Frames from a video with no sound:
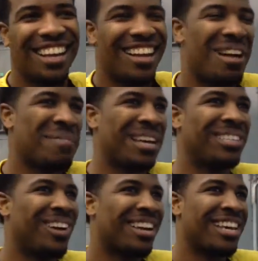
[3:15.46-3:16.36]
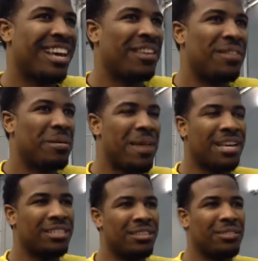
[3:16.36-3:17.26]
I'm not sure. I can't even
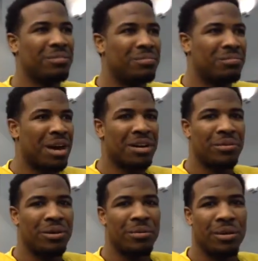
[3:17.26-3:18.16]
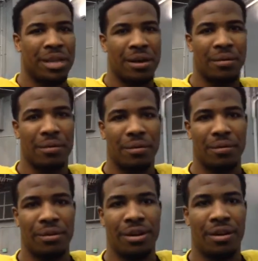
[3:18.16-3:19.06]
imagine my career without,
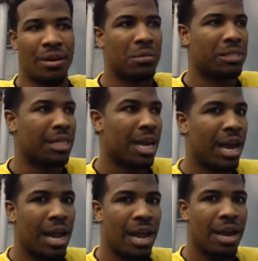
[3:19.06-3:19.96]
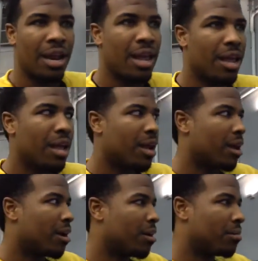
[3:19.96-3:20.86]
you know, the coaches that I had.
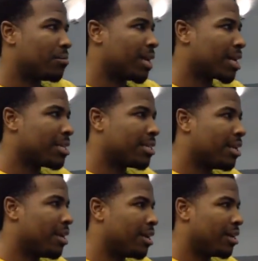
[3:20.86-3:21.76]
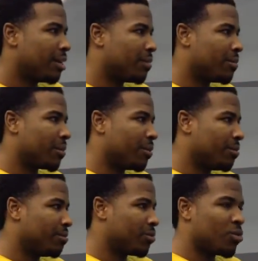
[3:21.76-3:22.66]
Like I said,
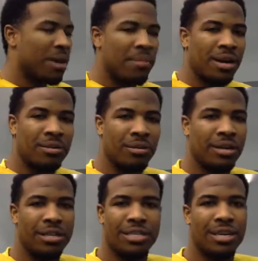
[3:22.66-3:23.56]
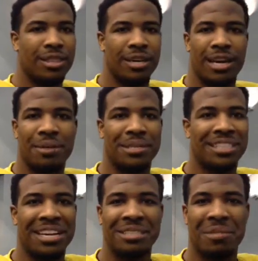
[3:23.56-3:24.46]
throughout my career, there's nothing that I would
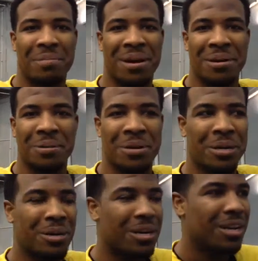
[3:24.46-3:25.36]
change about my career.